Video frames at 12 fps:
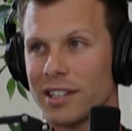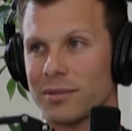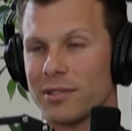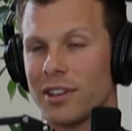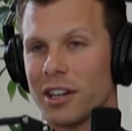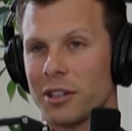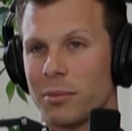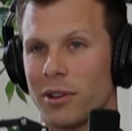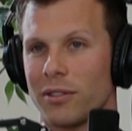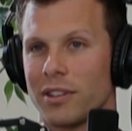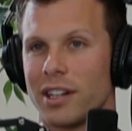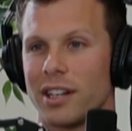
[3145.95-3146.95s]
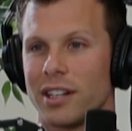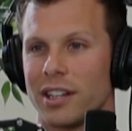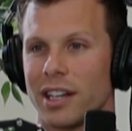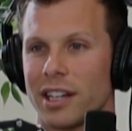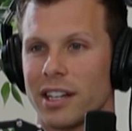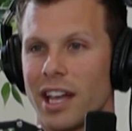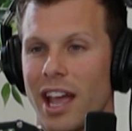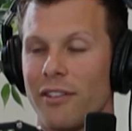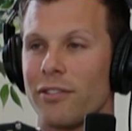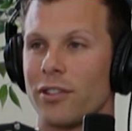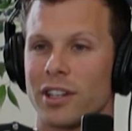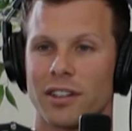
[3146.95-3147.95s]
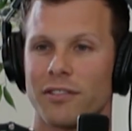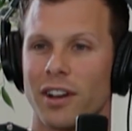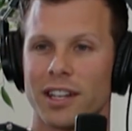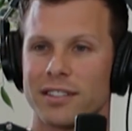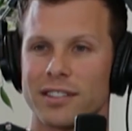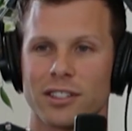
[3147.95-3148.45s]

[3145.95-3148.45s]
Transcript: Because we talked about like every device